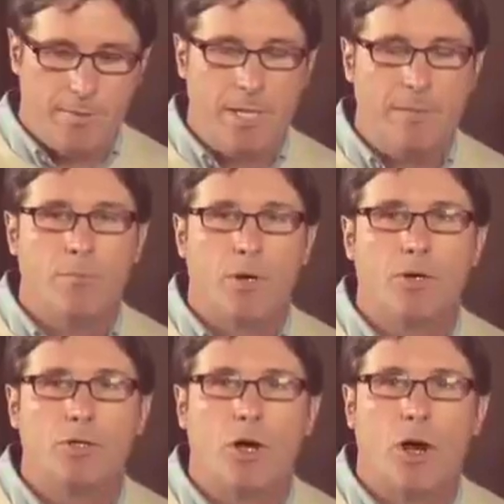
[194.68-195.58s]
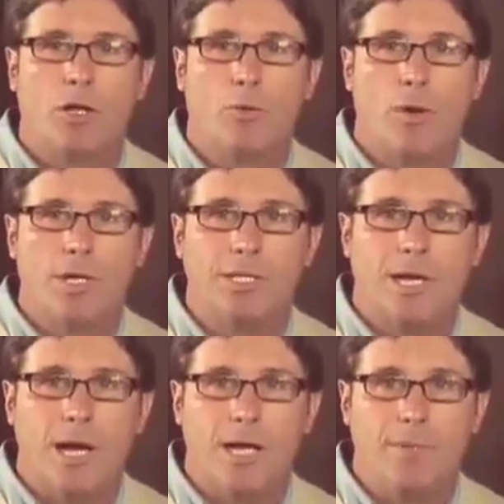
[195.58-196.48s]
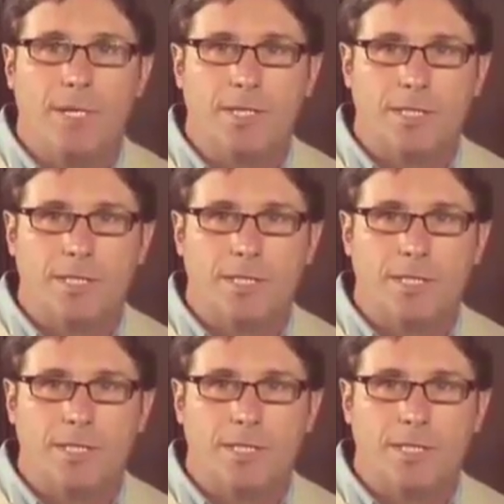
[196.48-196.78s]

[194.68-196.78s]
emerge all at one time in the